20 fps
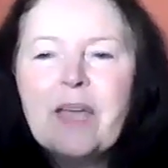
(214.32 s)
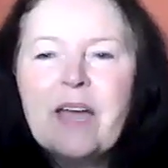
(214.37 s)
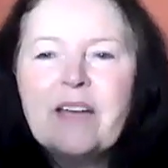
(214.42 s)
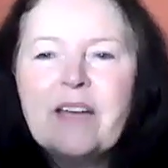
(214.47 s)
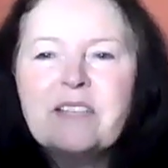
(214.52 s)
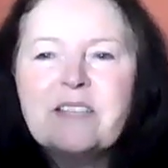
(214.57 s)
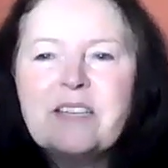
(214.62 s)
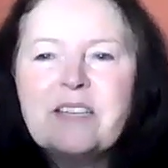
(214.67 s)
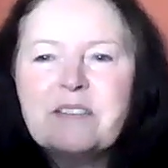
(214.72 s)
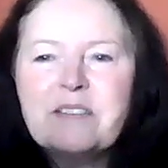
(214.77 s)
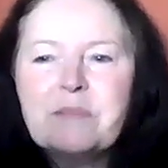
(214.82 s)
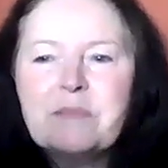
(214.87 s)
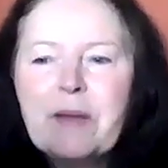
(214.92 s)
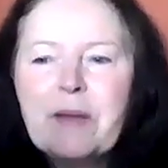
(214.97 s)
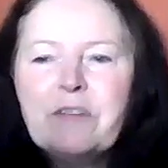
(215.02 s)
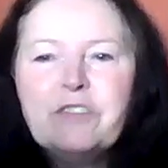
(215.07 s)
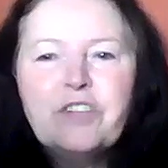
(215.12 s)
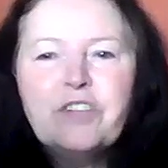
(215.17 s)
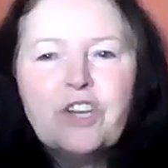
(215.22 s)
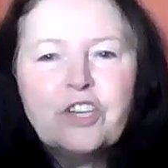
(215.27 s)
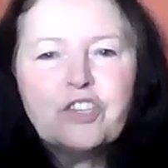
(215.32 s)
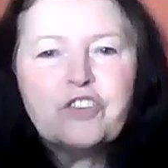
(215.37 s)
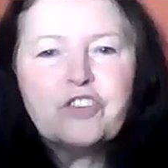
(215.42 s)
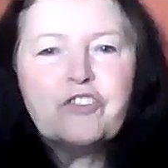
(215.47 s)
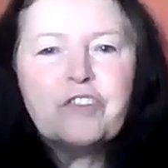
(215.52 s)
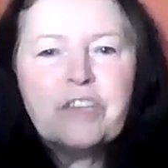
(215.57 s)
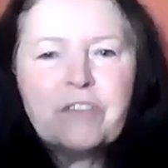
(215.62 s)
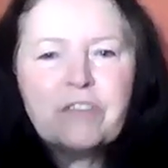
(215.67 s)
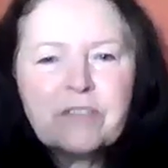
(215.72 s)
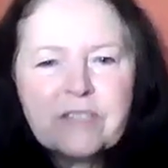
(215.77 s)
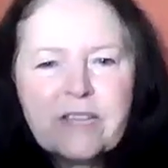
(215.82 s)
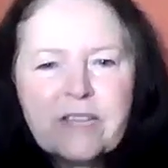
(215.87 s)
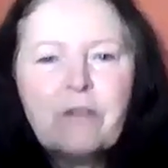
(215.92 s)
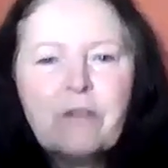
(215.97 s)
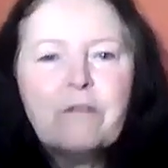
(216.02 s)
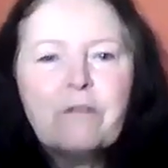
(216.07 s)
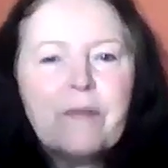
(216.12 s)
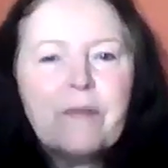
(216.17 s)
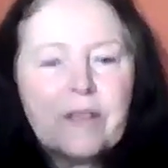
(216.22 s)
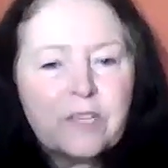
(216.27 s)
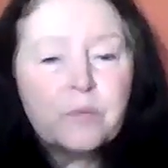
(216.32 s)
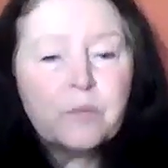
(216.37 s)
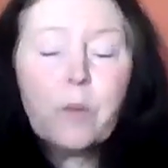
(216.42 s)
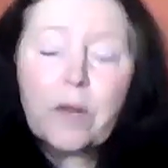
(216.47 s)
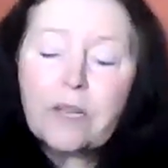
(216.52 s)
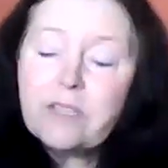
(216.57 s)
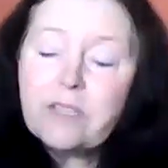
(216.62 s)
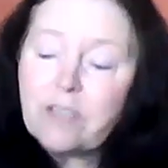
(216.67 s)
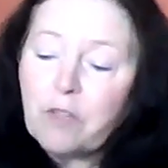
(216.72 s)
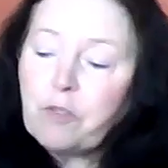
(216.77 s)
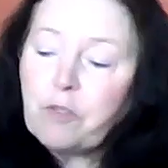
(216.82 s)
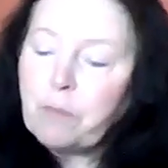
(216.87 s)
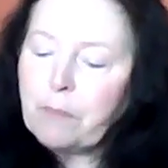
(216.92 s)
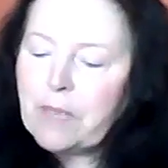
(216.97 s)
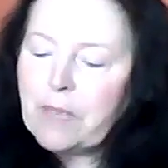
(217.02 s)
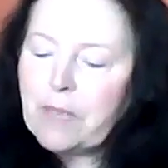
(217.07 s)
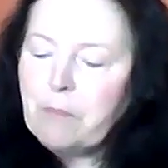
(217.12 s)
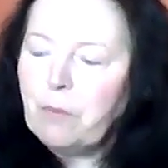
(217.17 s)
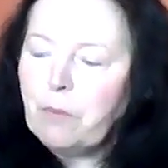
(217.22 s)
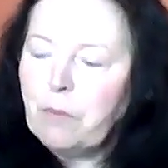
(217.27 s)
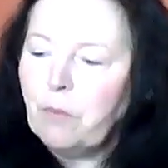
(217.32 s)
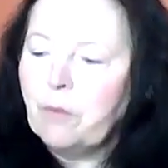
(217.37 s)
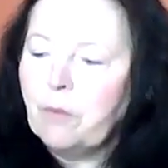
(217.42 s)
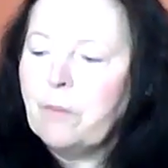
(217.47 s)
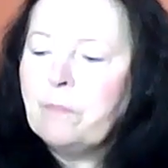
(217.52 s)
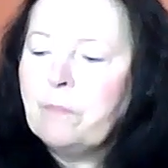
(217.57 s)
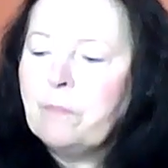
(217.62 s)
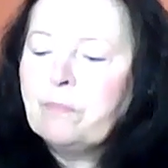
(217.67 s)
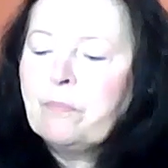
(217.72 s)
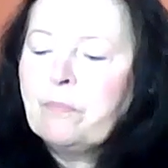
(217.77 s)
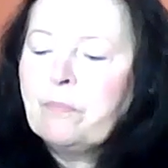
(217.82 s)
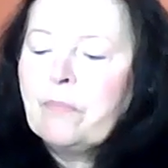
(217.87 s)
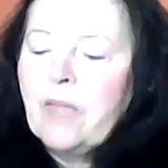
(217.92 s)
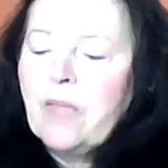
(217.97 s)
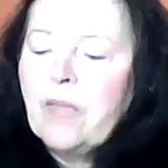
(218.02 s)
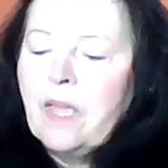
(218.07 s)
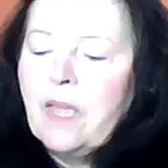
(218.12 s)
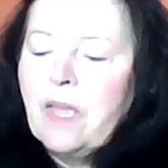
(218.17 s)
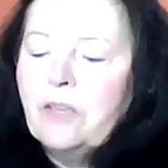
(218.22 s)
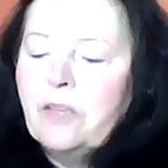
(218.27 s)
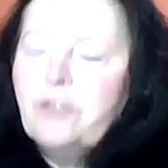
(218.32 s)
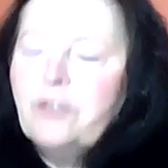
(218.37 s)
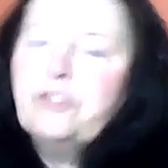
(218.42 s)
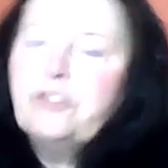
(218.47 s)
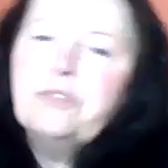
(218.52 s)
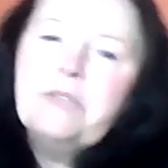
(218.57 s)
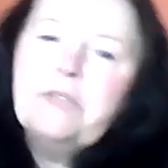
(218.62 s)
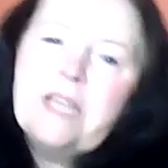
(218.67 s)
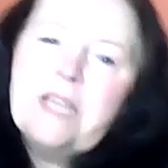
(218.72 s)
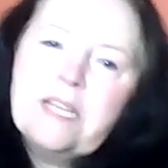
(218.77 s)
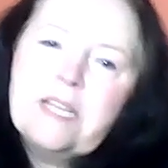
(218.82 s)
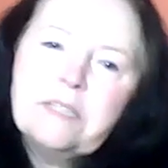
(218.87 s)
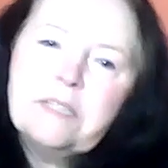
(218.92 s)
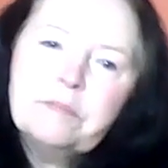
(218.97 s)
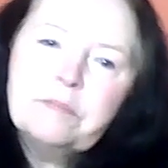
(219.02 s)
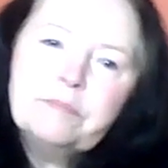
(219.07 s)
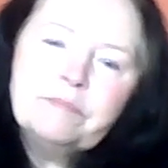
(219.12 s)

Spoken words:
and it's about nurturing yourself as well as other people. You do need